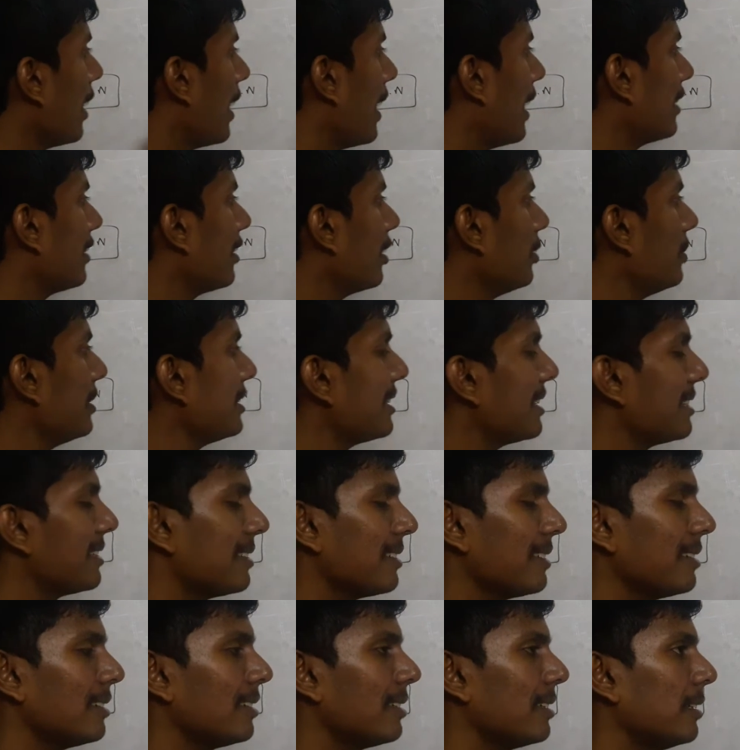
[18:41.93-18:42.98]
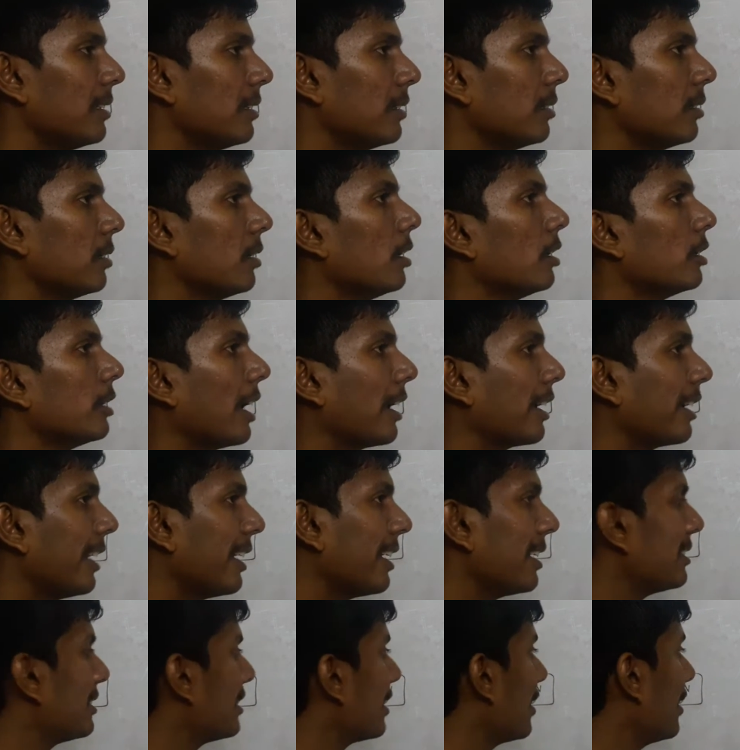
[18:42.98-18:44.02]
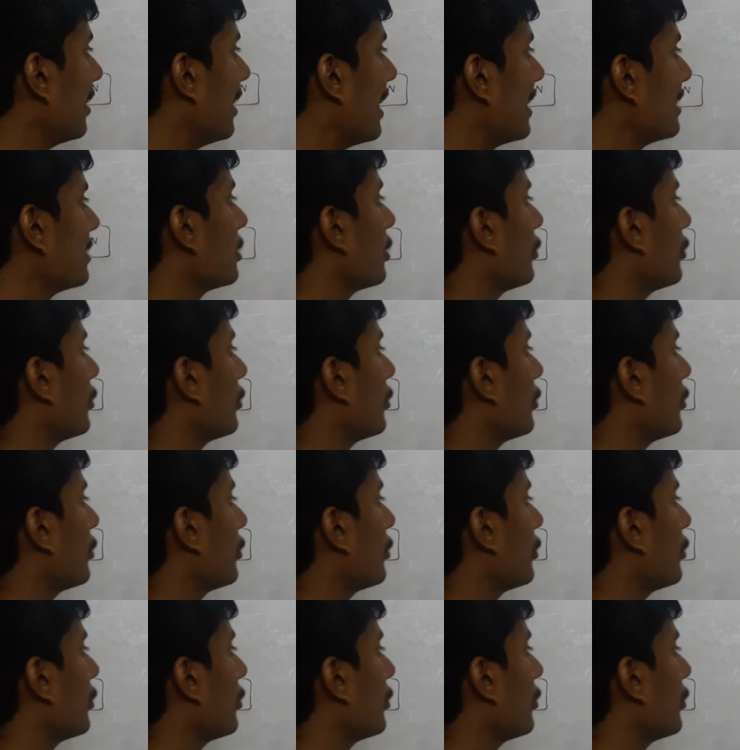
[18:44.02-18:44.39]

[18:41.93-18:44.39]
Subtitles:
and there will be sensors in the agricultural lands